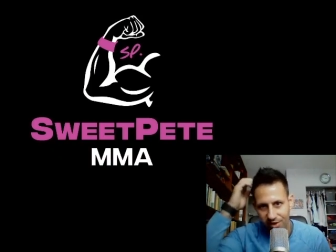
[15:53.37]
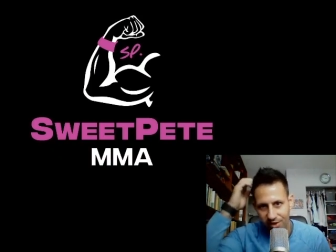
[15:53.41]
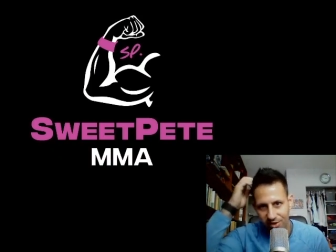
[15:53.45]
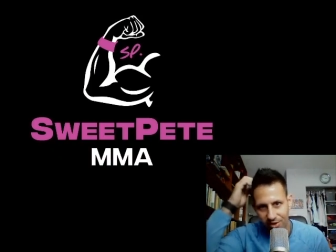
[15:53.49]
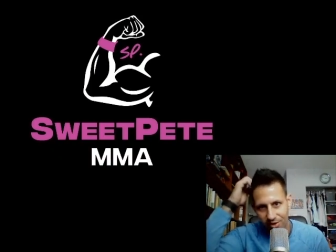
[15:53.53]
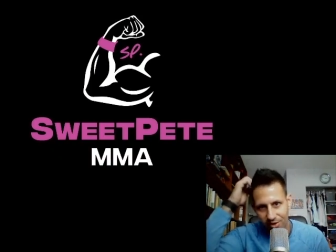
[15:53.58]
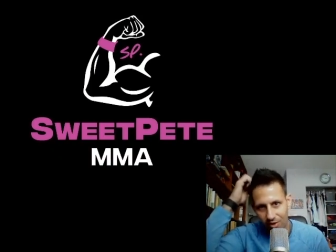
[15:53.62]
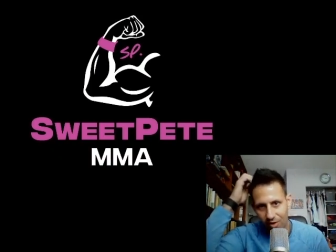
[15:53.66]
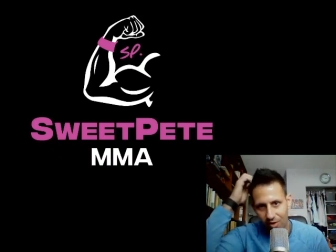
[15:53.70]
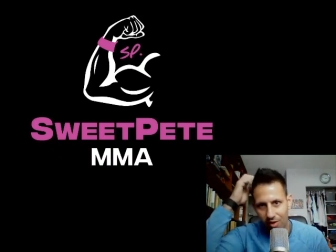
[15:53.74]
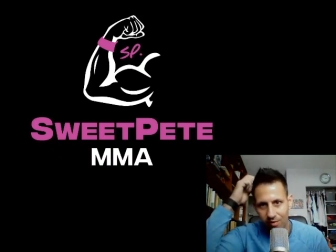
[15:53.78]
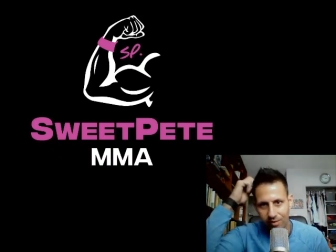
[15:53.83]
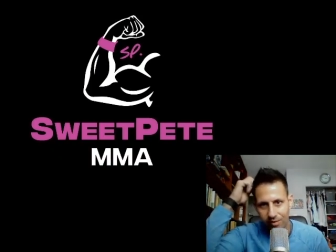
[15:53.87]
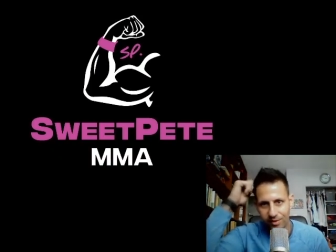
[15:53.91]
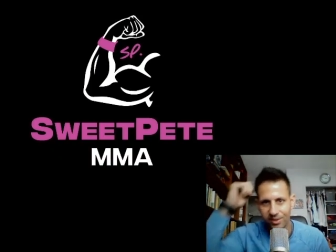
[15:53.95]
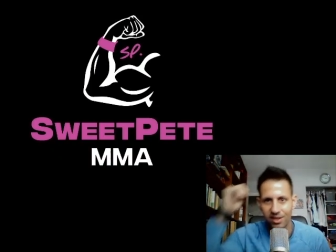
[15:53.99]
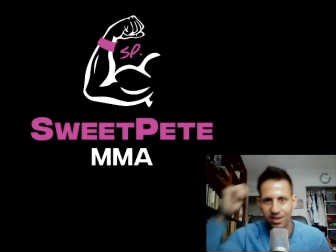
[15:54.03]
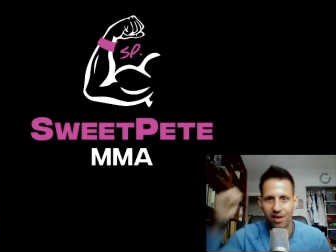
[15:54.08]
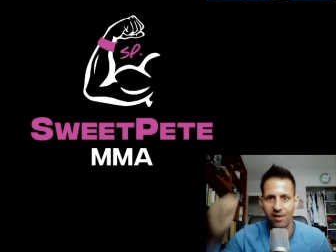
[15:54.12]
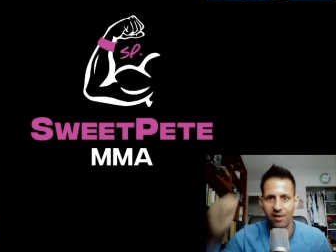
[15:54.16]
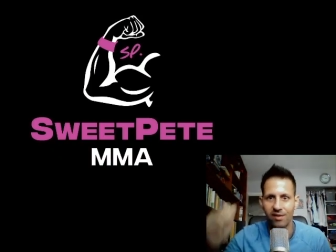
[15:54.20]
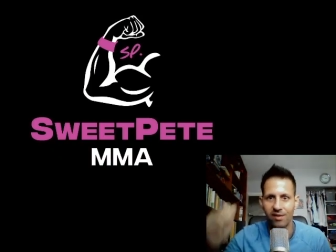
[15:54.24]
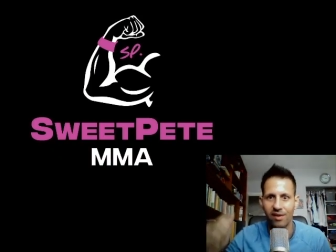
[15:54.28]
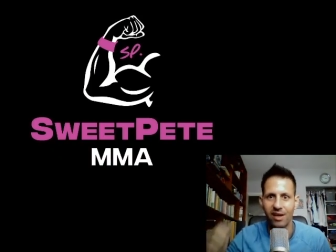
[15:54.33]
all of a
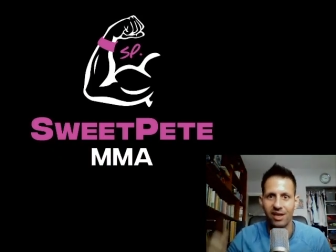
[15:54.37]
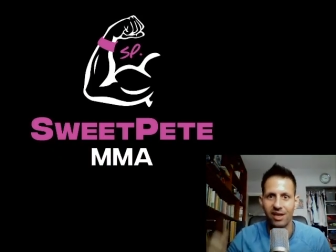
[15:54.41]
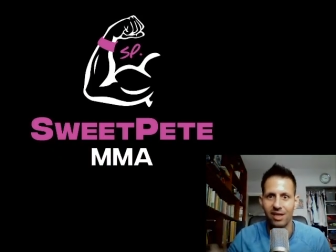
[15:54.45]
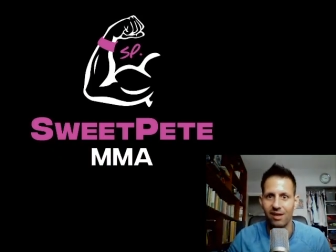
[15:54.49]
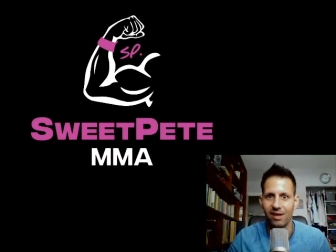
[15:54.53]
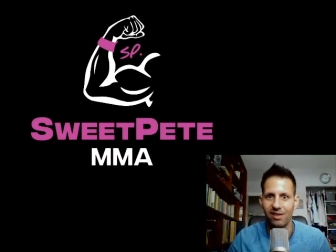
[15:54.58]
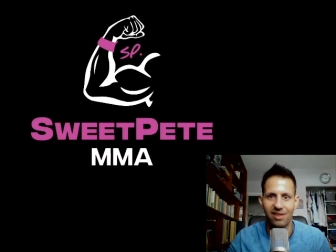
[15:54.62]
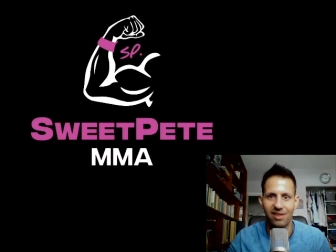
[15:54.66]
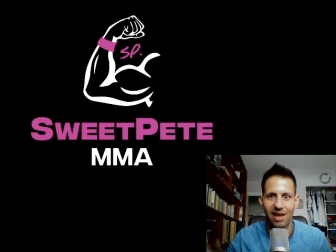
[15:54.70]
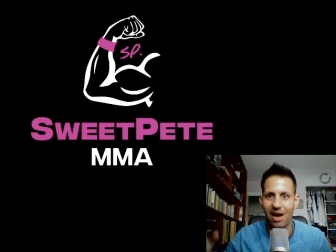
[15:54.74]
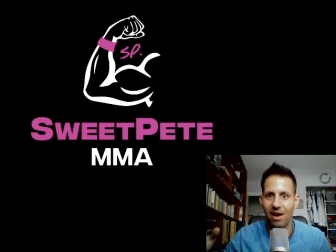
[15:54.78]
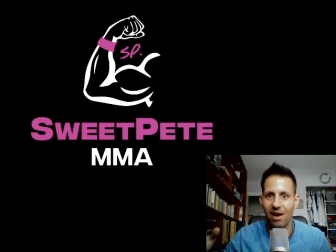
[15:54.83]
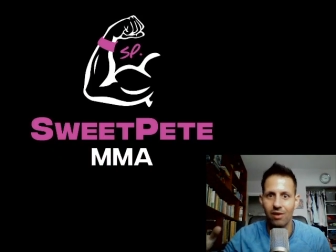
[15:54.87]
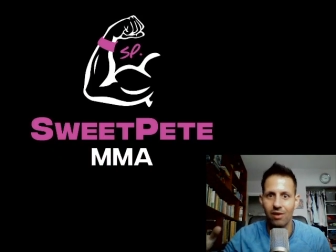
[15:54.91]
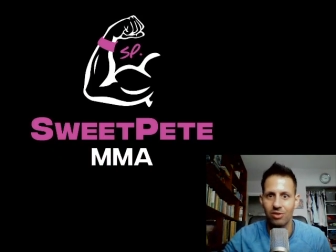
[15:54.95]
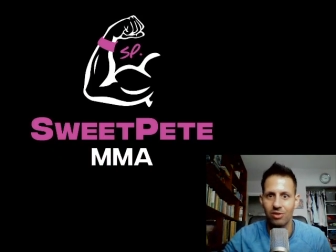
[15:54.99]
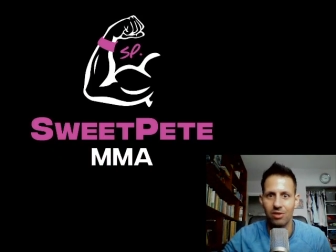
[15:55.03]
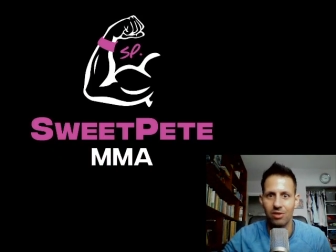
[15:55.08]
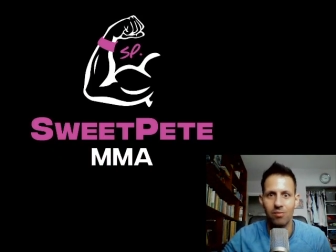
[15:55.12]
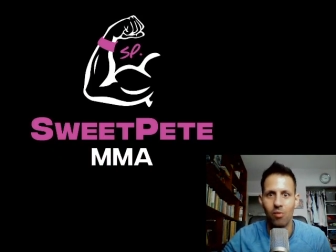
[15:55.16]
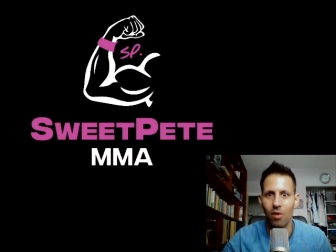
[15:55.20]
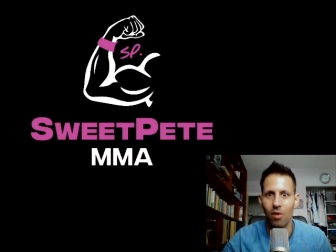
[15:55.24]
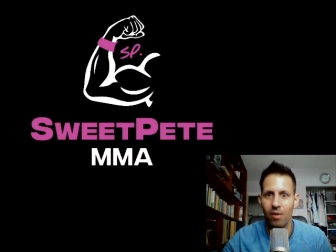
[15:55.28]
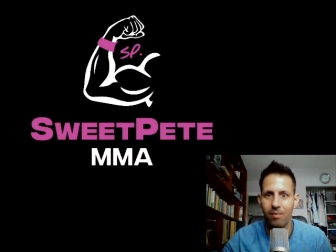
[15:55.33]
sudden like 1,000
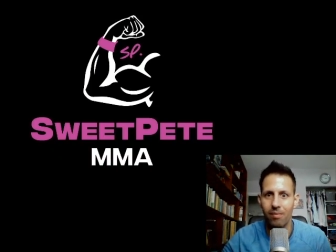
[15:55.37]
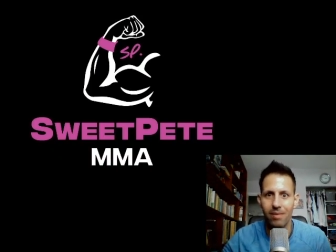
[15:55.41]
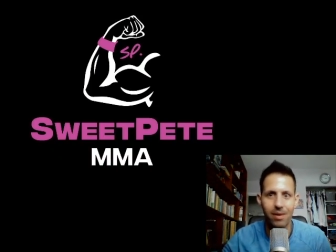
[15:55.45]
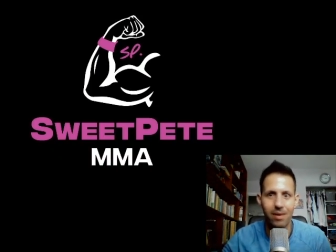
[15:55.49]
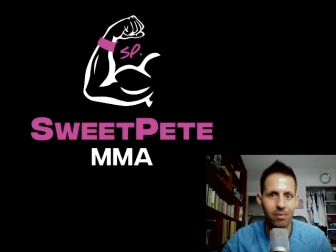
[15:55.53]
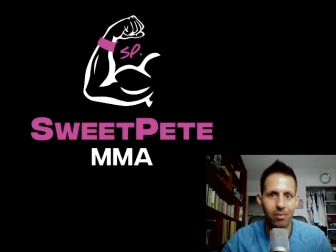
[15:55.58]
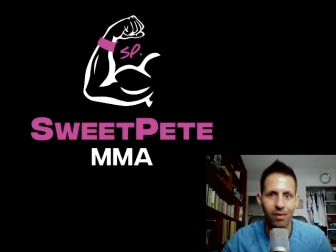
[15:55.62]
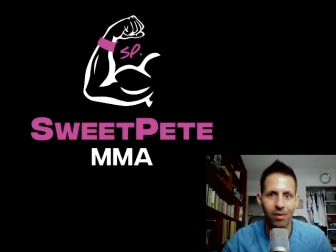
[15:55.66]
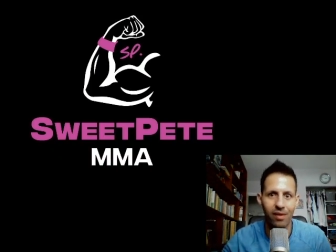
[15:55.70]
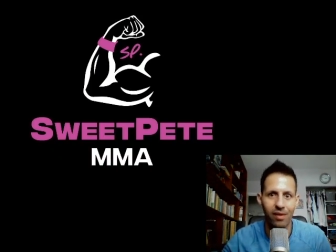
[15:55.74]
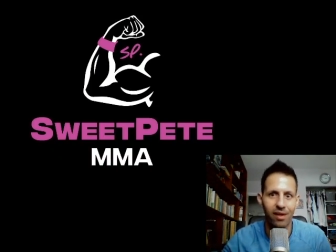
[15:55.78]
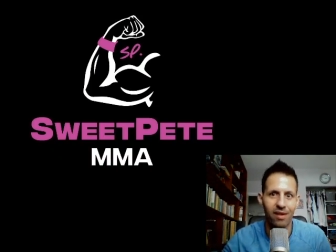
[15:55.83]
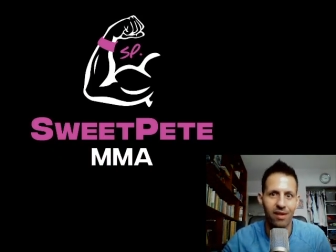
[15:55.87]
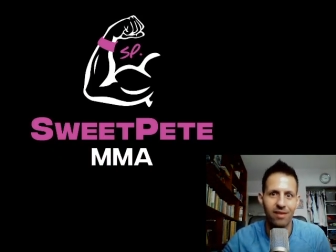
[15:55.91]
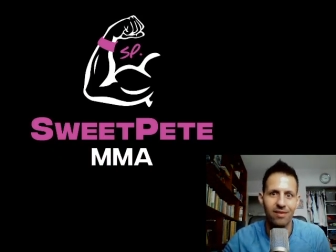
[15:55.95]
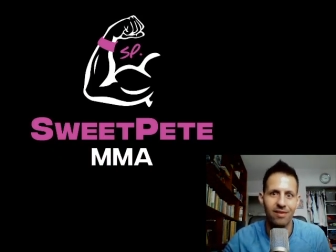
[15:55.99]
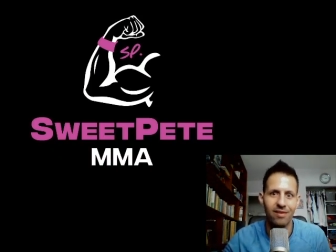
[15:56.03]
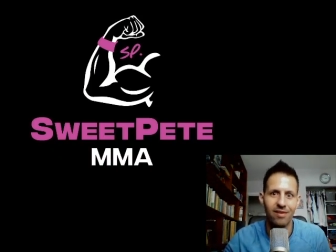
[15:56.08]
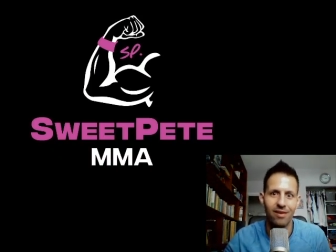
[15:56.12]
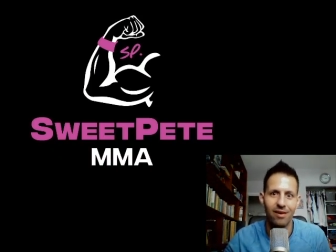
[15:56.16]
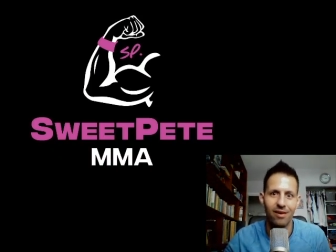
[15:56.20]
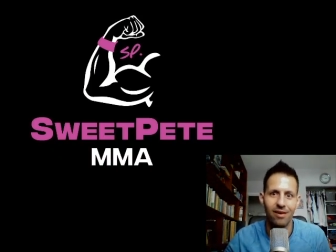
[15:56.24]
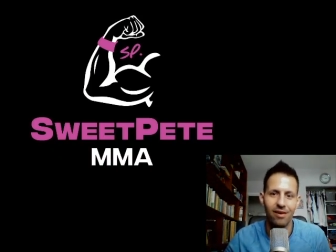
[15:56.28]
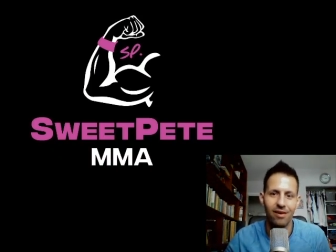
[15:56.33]
more people than
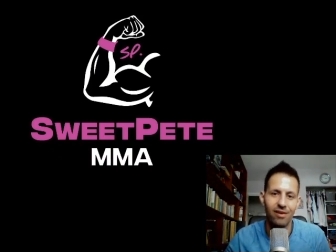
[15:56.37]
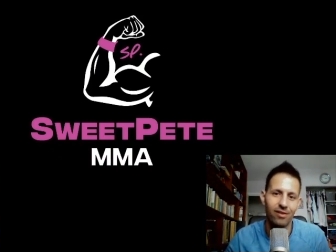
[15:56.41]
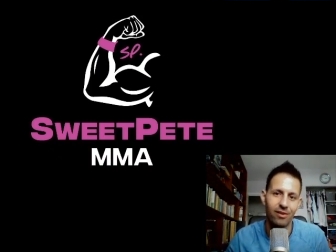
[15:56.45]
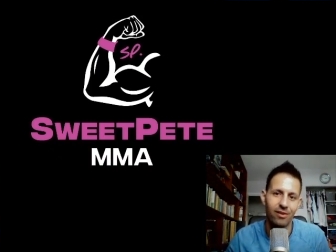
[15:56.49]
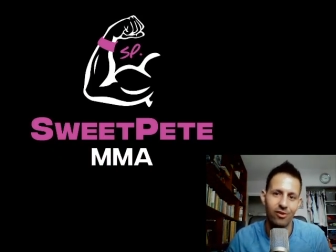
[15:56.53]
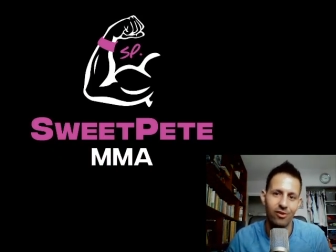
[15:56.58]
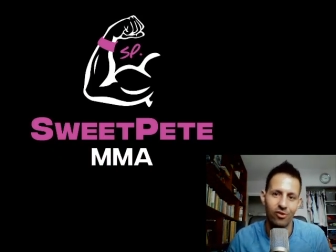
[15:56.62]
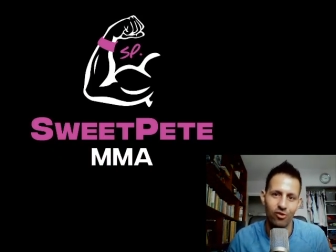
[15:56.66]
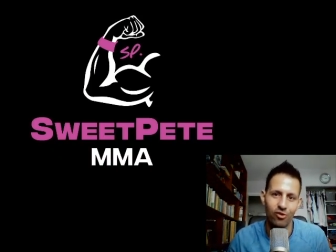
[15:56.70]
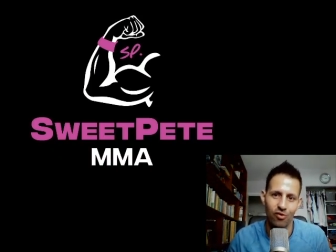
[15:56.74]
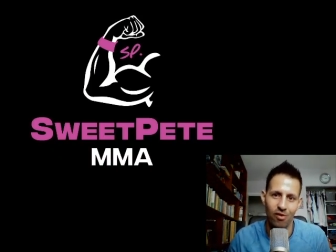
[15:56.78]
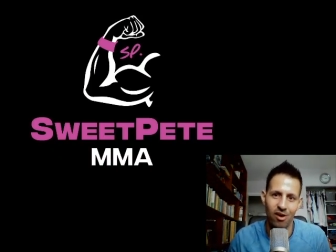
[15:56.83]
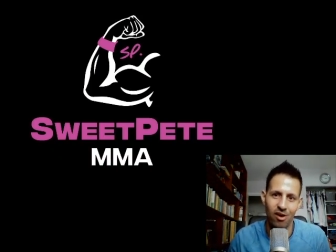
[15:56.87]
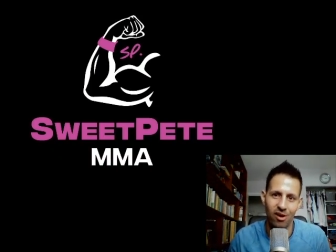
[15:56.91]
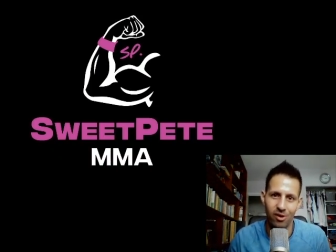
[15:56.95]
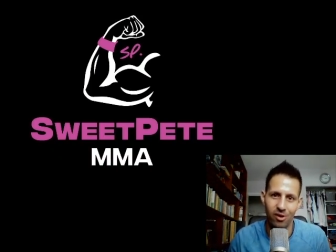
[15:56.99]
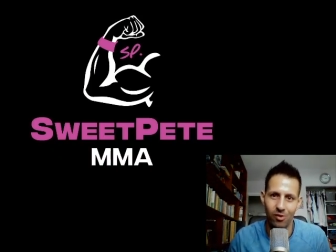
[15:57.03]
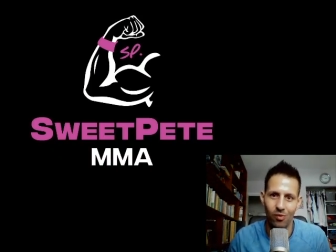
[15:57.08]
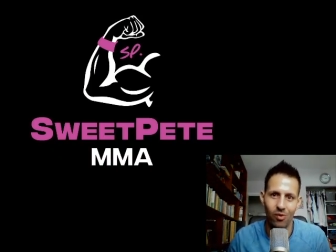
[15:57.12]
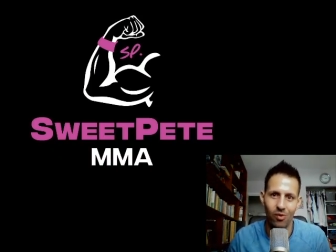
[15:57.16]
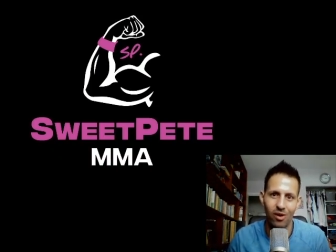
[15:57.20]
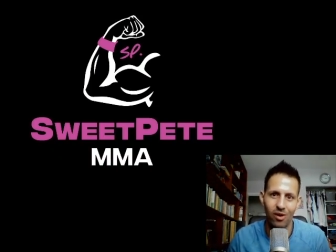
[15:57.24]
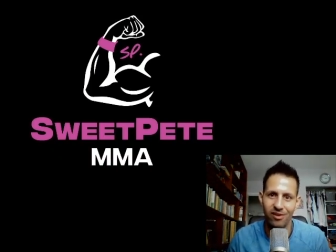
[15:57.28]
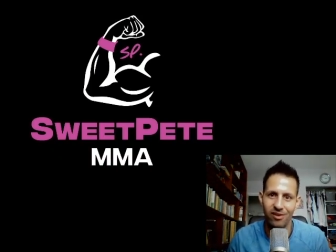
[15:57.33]
the Toronto
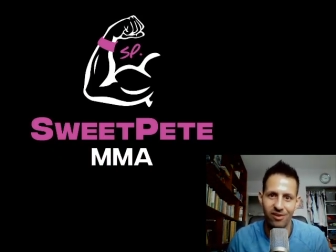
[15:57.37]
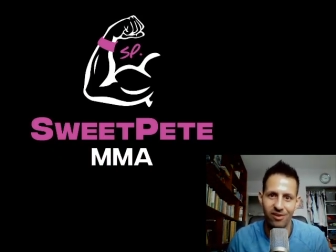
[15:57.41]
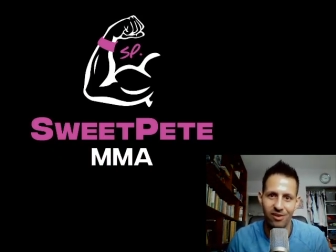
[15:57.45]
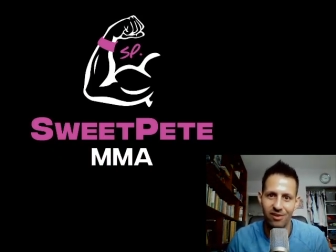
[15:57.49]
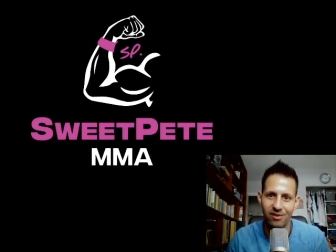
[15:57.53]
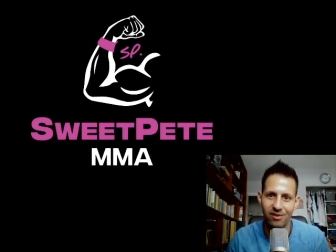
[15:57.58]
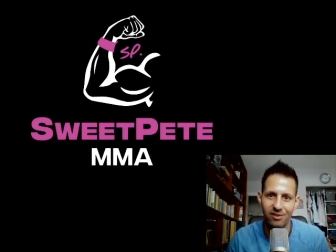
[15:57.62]
one.